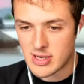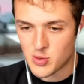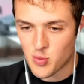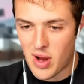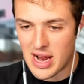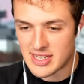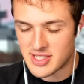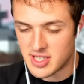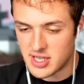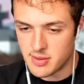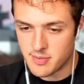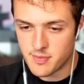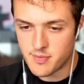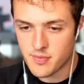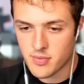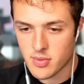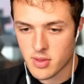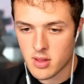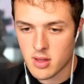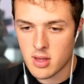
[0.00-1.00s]
is Rexy?
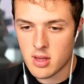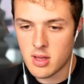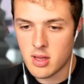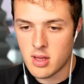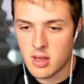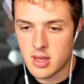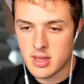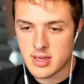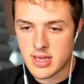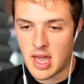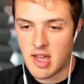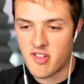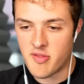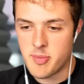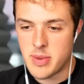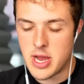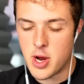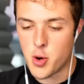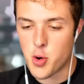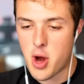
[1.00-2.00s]
Give
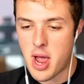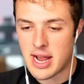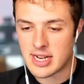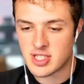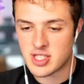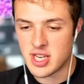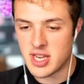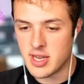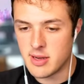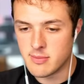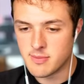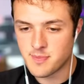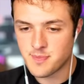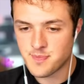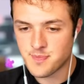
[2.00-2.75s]
me Rexy.